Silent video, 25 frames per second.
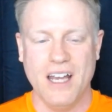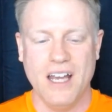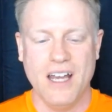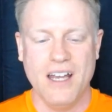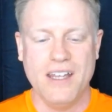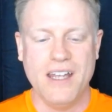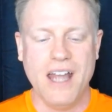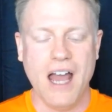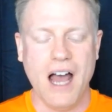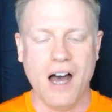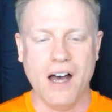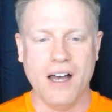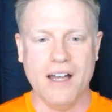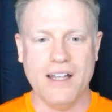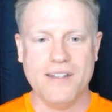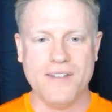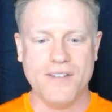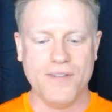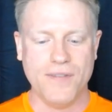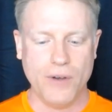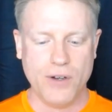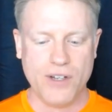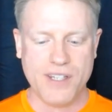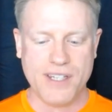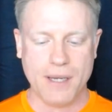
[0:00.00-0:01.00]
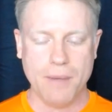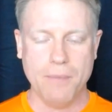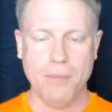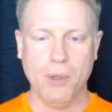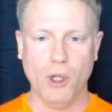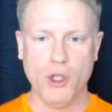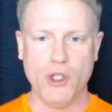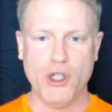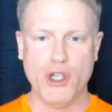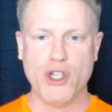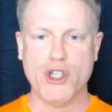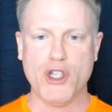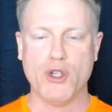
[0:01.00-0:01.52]
Yeah, it's very simple.
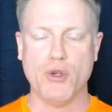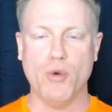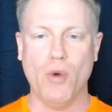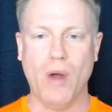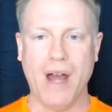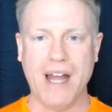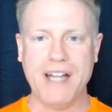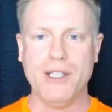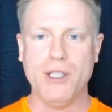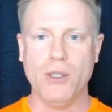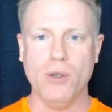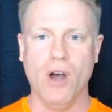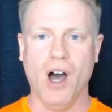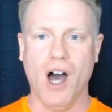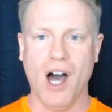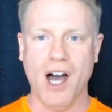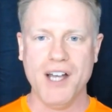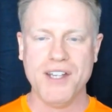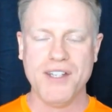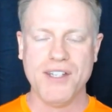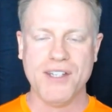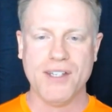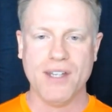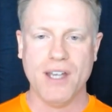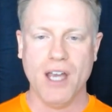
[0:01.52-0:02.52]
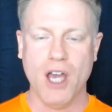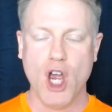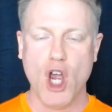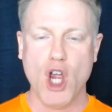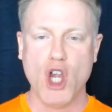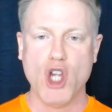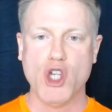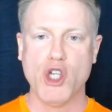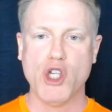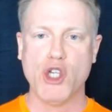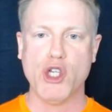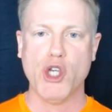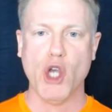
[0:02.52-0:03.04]
Just write to us,
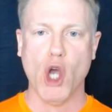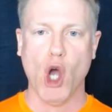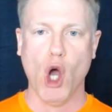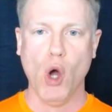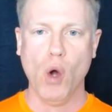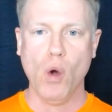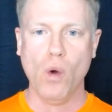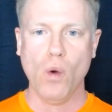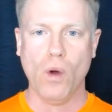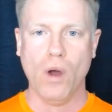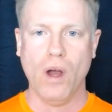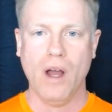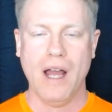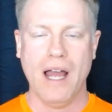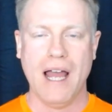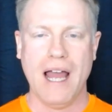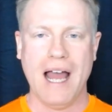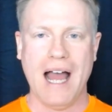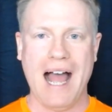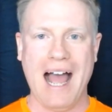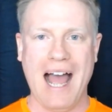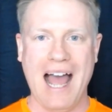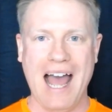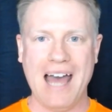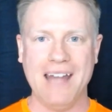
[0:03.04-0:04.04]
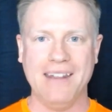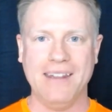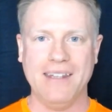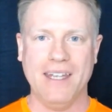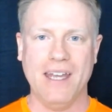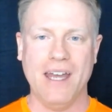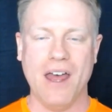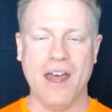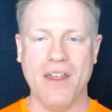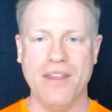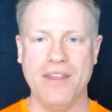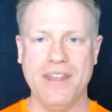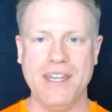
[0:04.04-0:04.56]

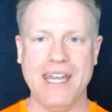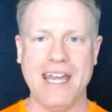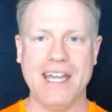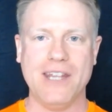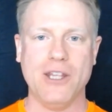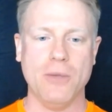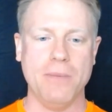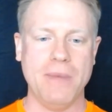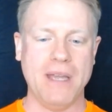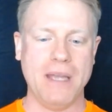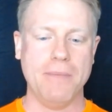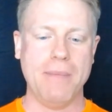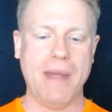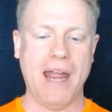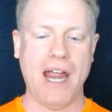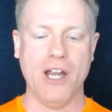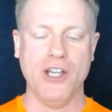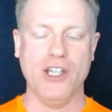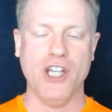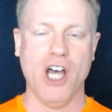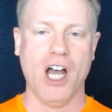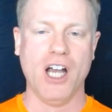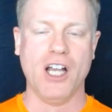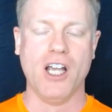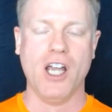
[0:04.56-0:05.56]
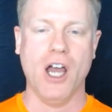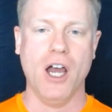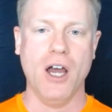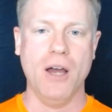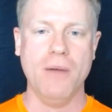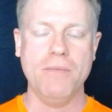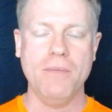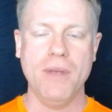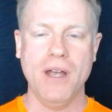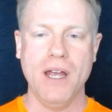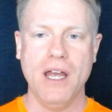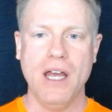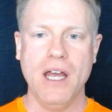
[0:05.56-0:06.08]

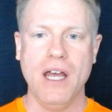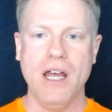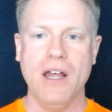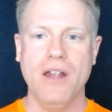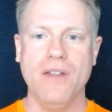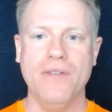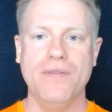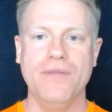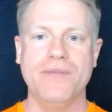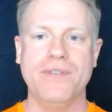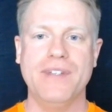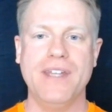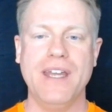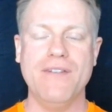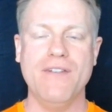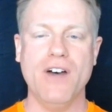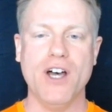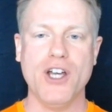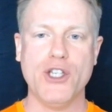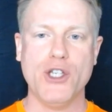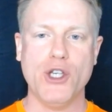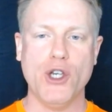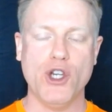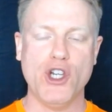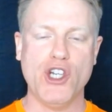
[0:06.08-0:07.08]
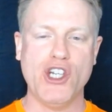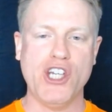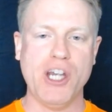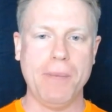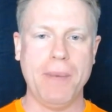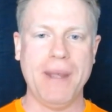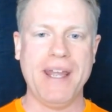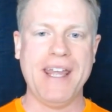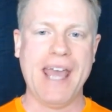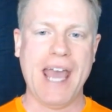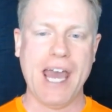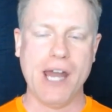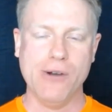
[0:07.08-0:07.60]
show@theatomicbear.com. Give us your
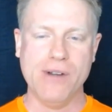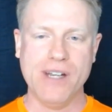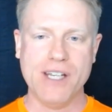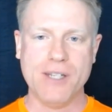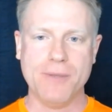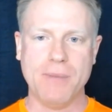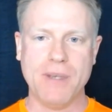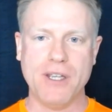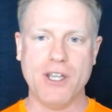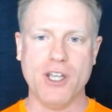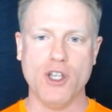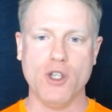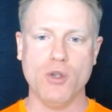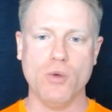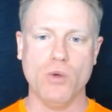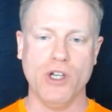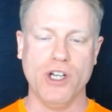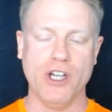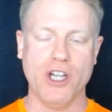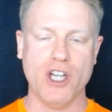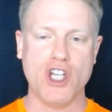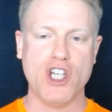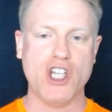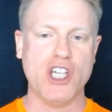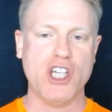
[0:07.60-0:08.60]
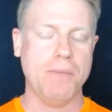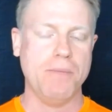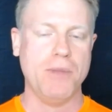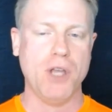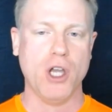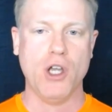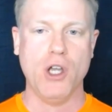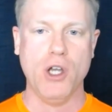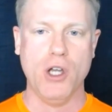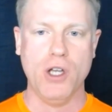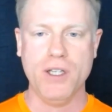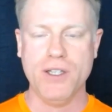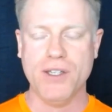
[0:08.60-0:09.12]
shipping address because we're going to ship the
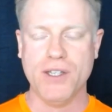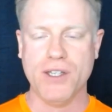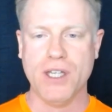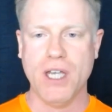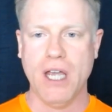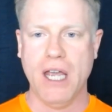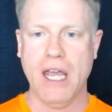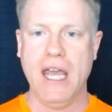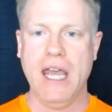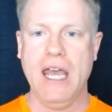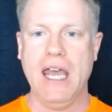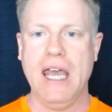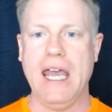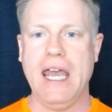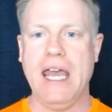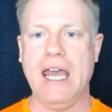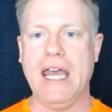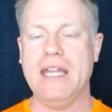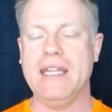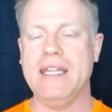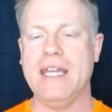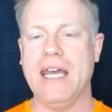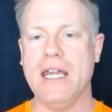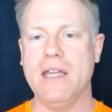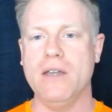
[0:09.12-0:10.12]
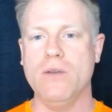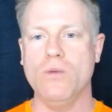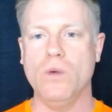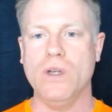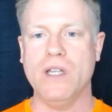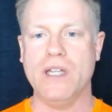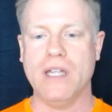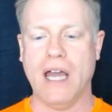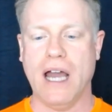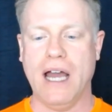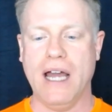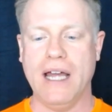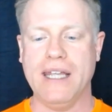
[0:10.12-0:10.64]
goods. And then
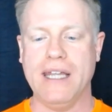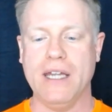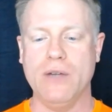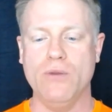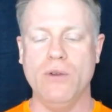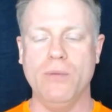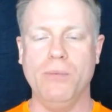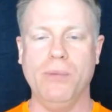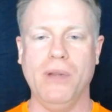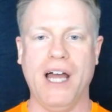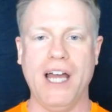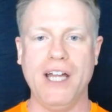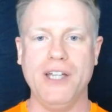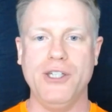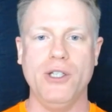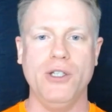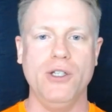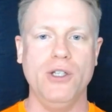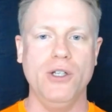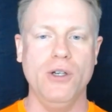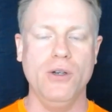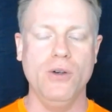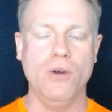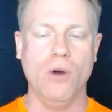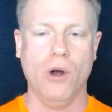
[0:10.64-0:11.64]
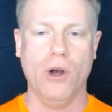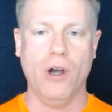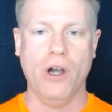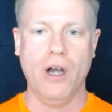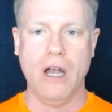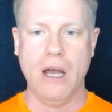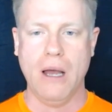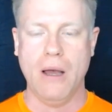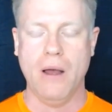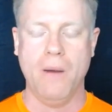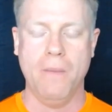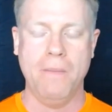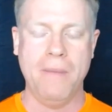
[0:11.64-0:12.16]
I can reply to you, or
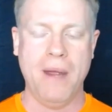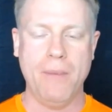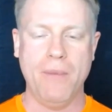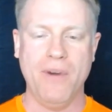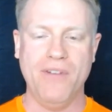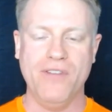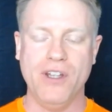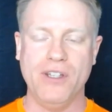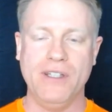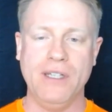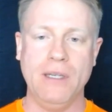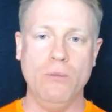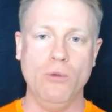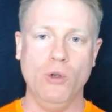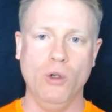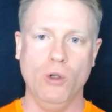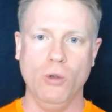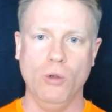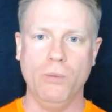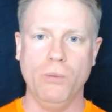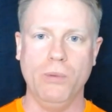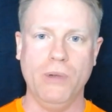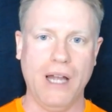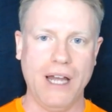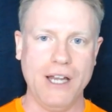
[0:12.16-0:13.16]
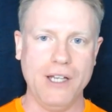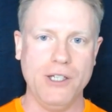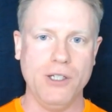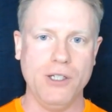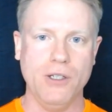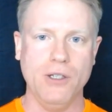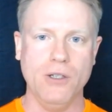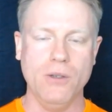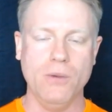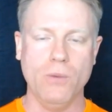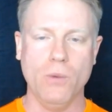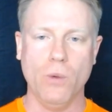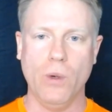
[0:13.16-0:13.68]
a member of the team will reply to
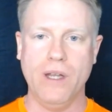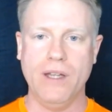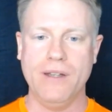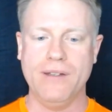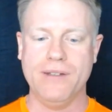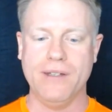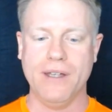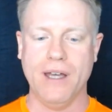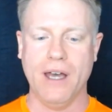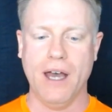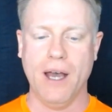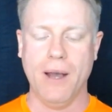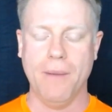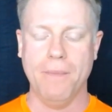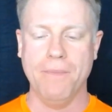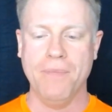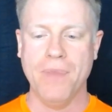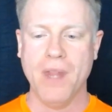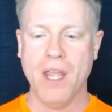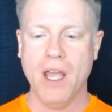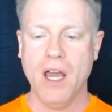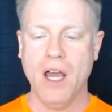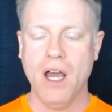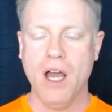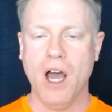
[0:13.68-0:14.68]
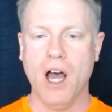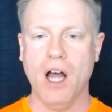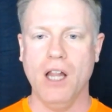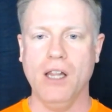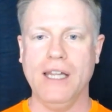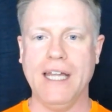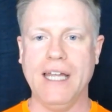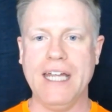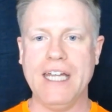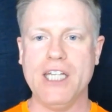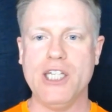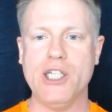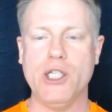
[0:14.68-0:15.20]
you with a
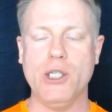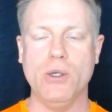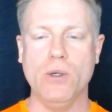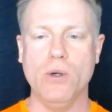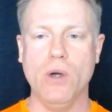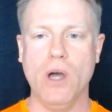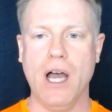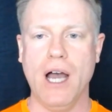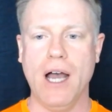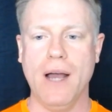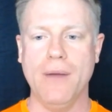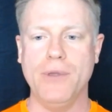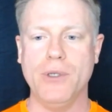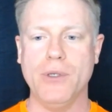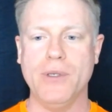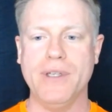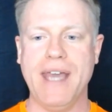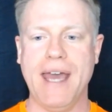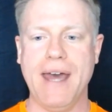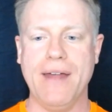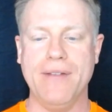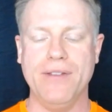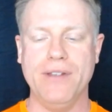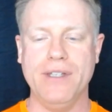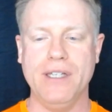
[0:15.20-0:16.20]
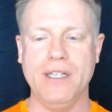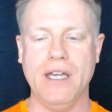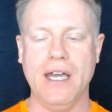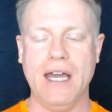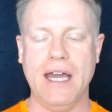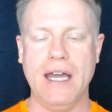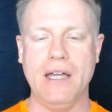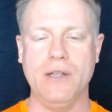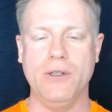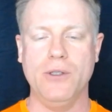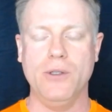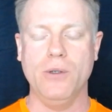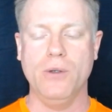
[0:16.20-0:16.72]
link to get
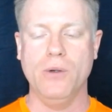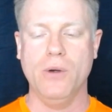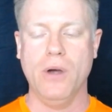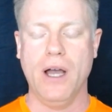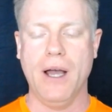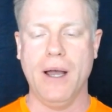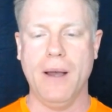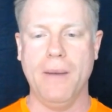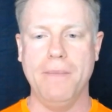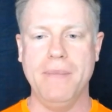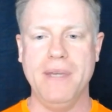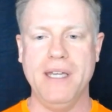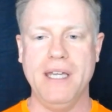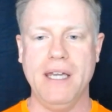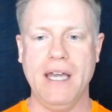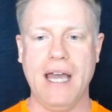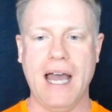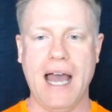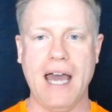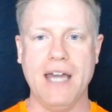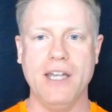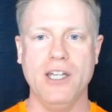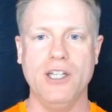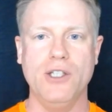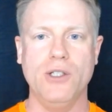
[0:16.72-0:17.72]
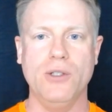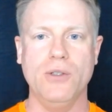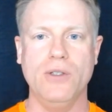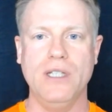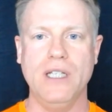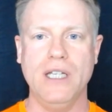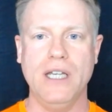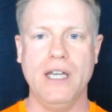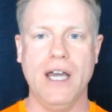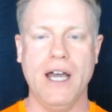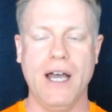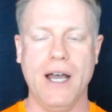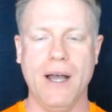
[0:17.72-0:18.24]
the be added to
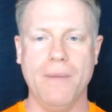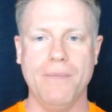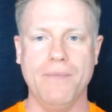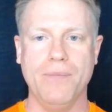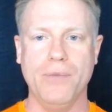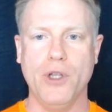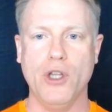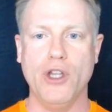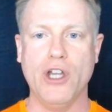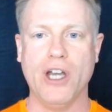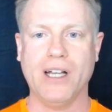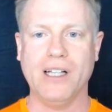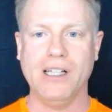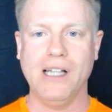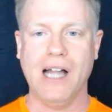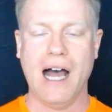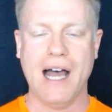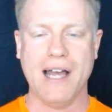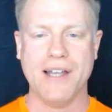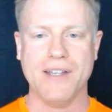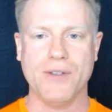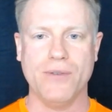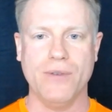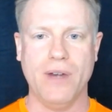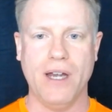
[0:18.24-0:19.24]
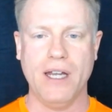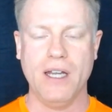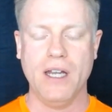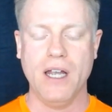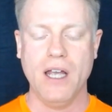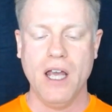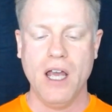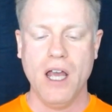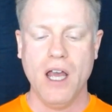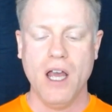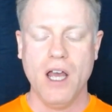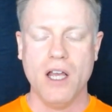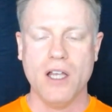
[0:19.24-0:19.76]
the class, right?
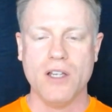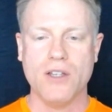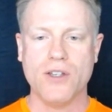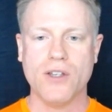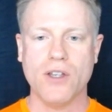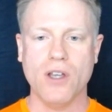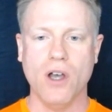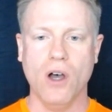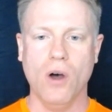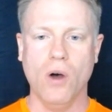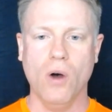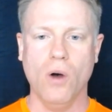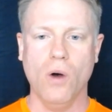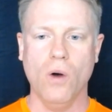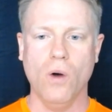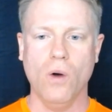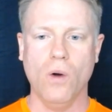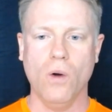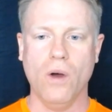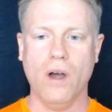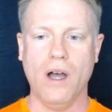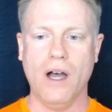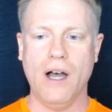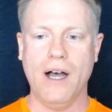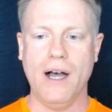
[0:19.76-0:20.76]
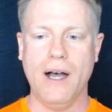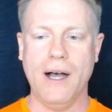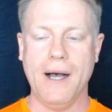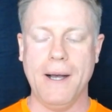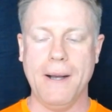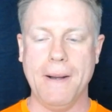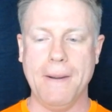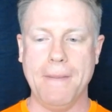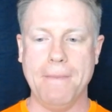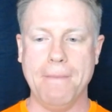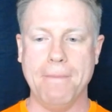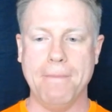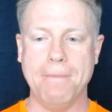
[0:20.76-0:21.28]
So
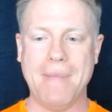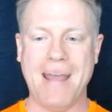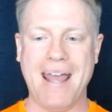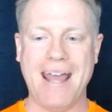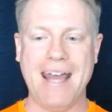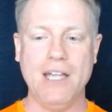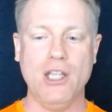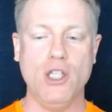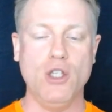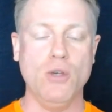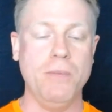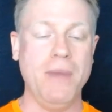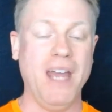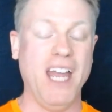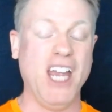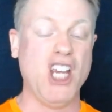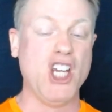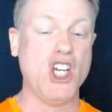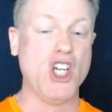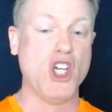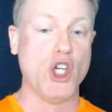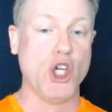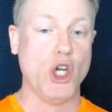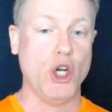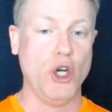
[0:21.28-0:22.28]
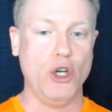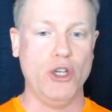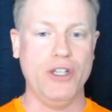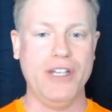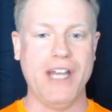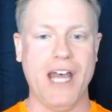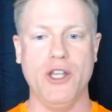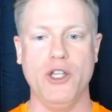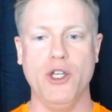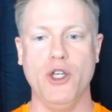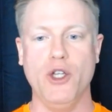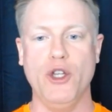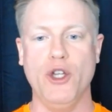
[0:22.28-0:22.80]
and to make sure
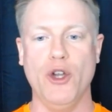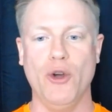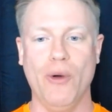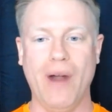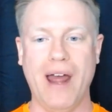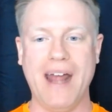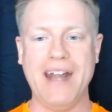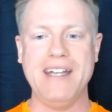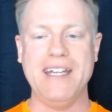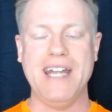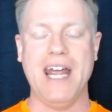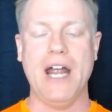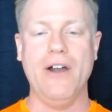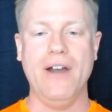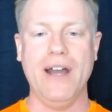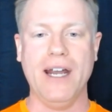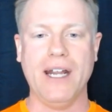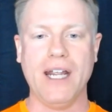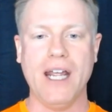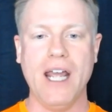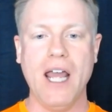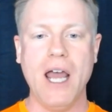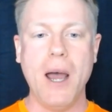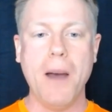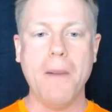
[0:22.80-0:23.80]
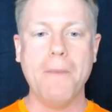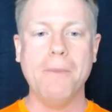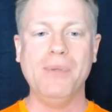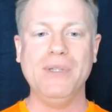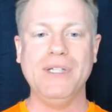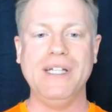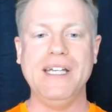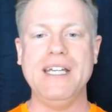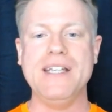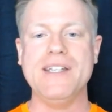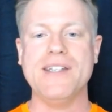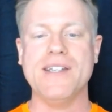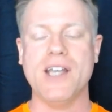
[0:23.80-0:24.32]
that you're the right Derek,
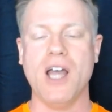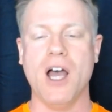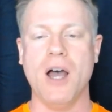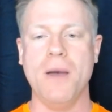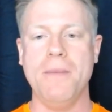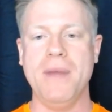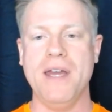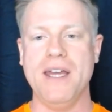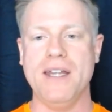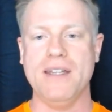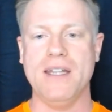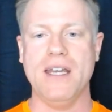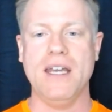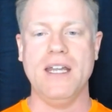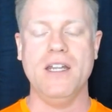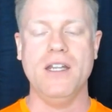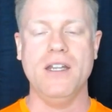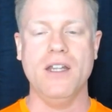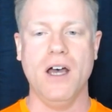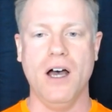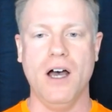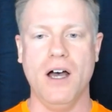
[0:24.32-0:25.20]
please comment in